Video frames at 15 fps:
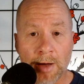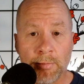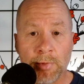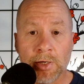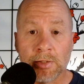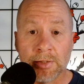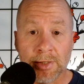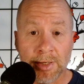
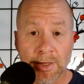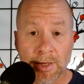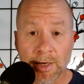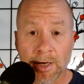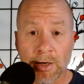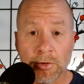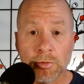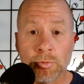Because anything
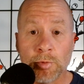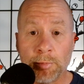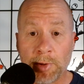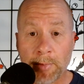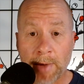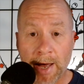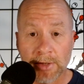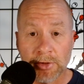else would be
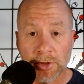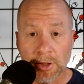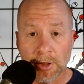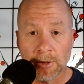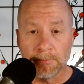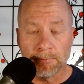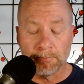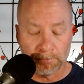
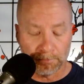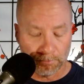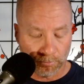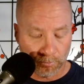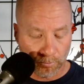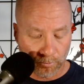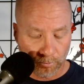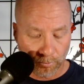magic.
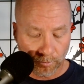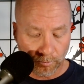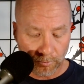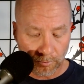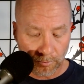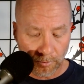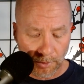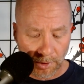
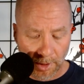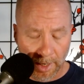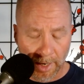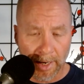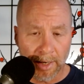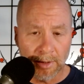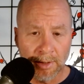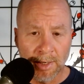
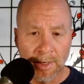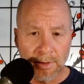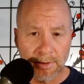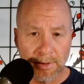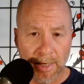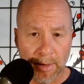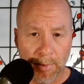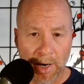And
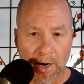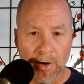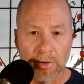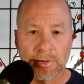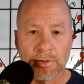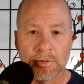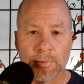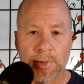Sam
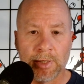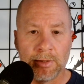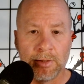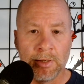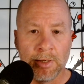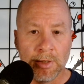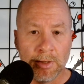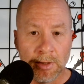Harris has made
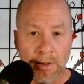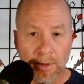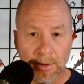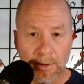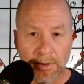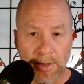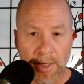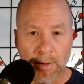
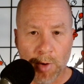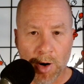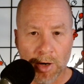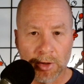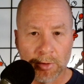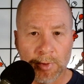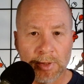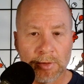the same
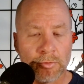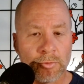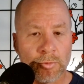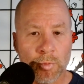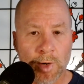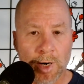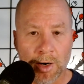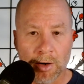arguments
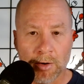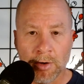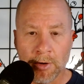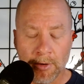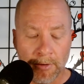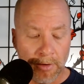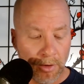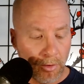where,
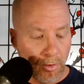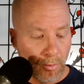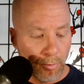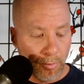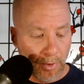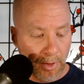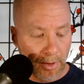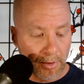
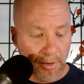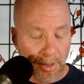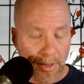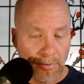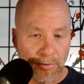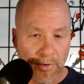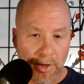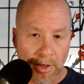he
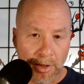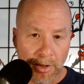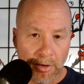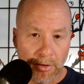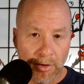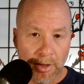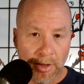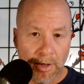says very
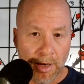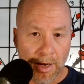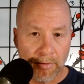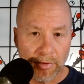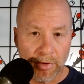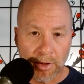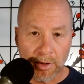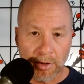clearly
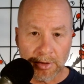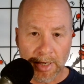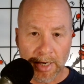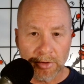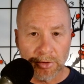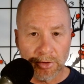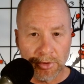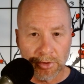everything is
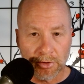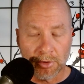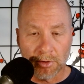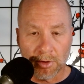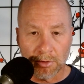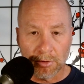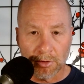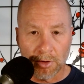actually just
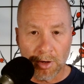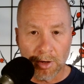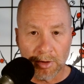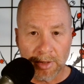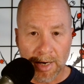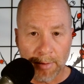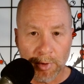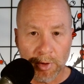a long
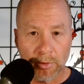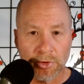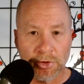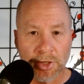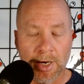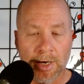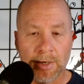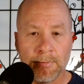domino
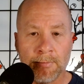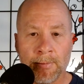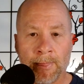chain.